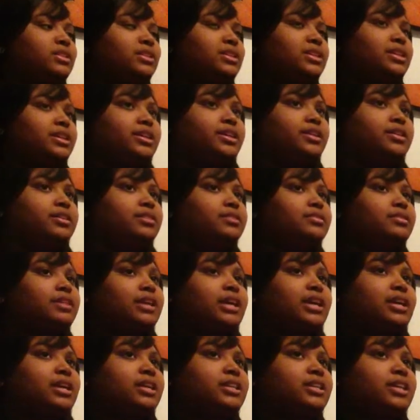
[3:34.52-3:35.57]
yeah,
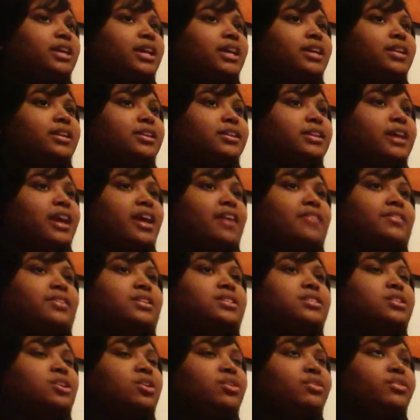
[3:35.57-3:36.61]
anything to have
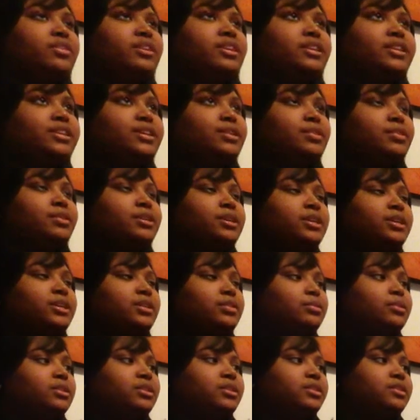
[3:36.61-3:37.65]
this over and done with,
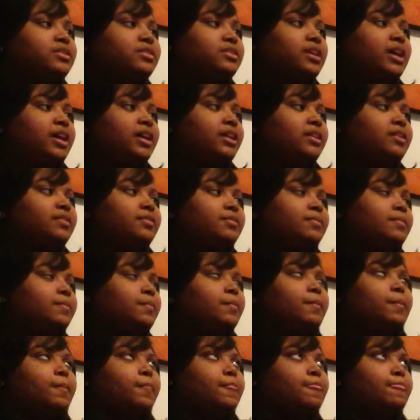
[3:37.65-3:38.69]
he will. Like
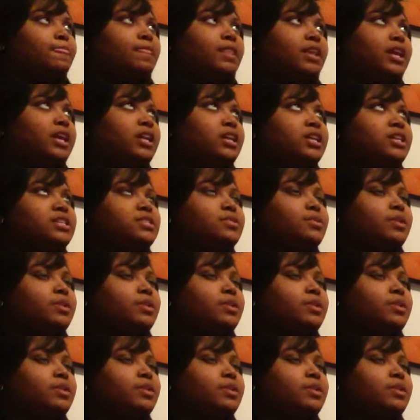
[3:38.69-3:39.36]
he doesn't